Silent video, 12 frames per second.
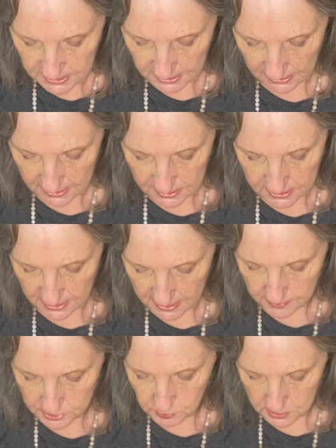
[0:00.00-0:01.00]
think
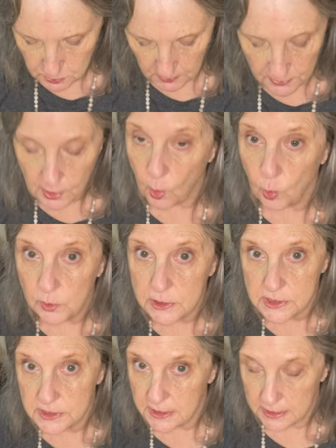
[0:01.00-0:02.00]
Thebes must be the
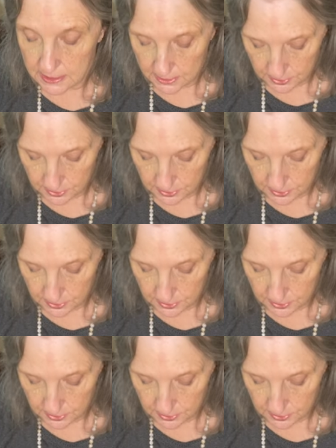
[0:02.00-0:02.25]
oldest city